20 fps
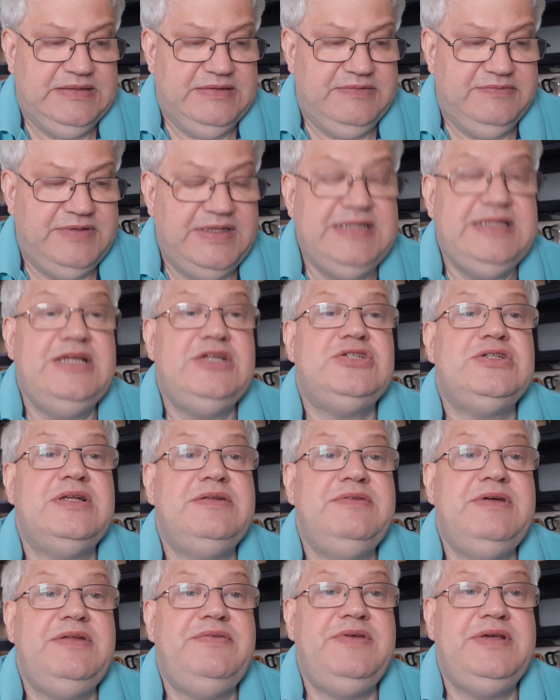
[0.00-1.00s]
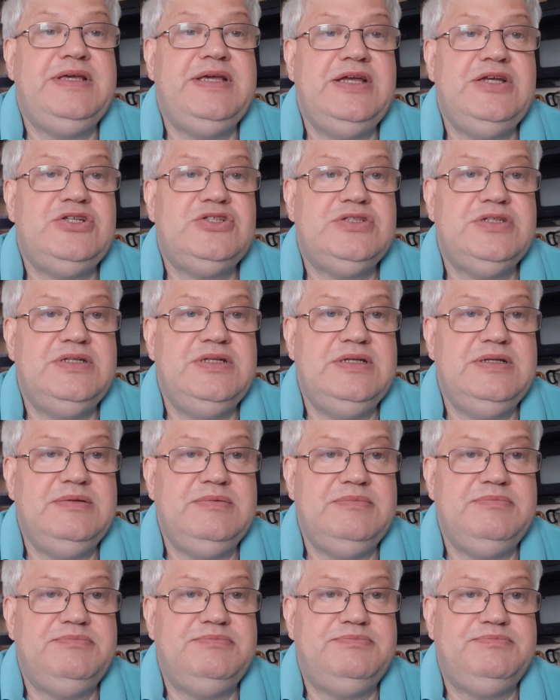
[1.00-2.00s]
validation and verification
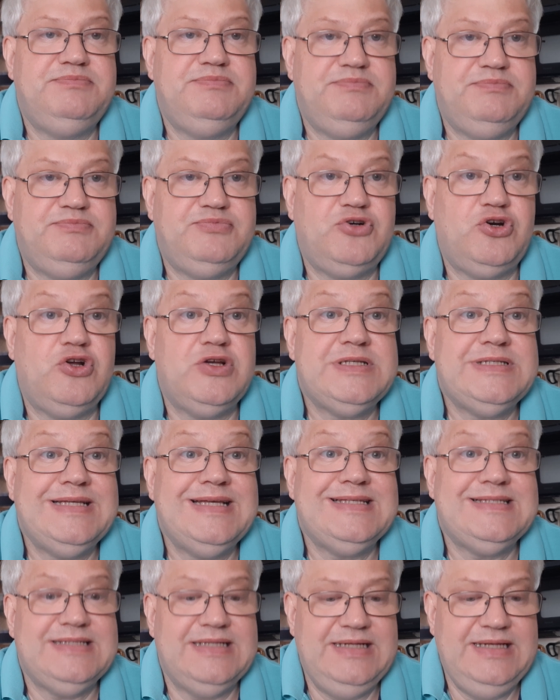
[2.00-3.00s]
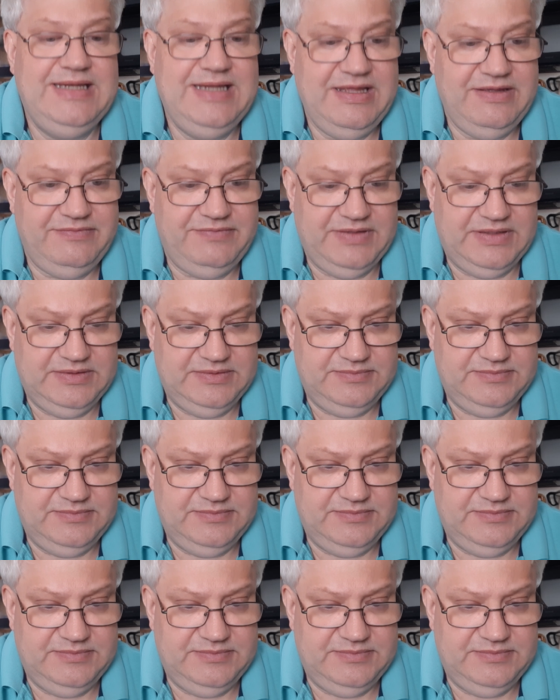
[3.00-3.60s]
process level.